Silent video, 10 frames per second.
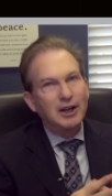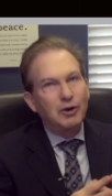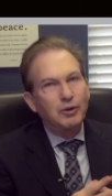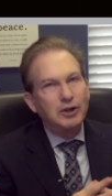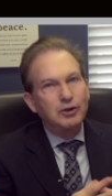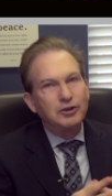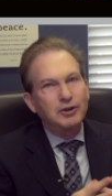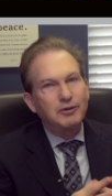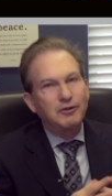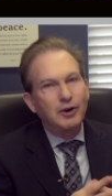We use
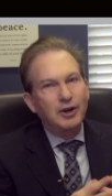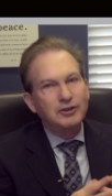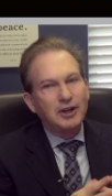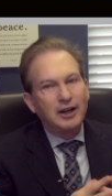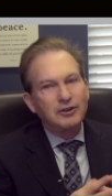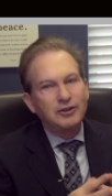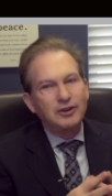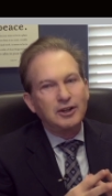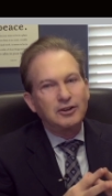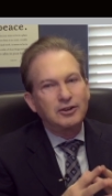various kinds of
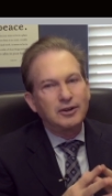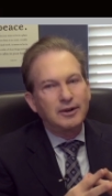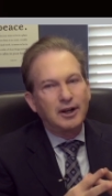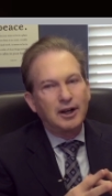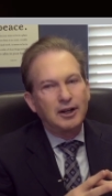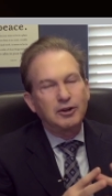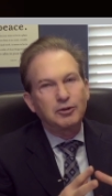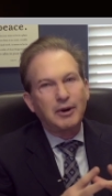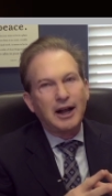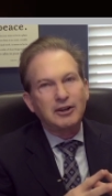seeds in this
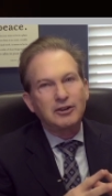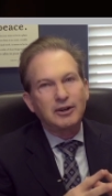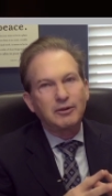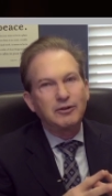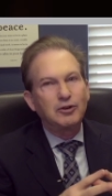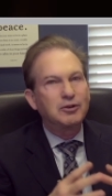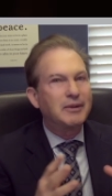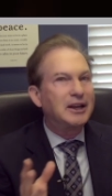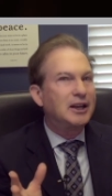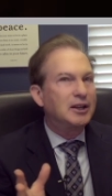practice, and we've used
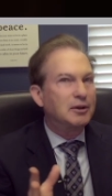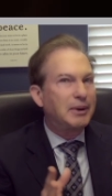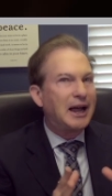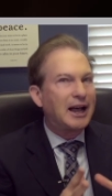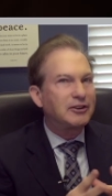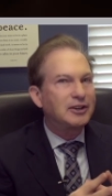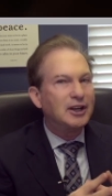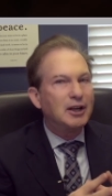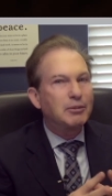many in the past,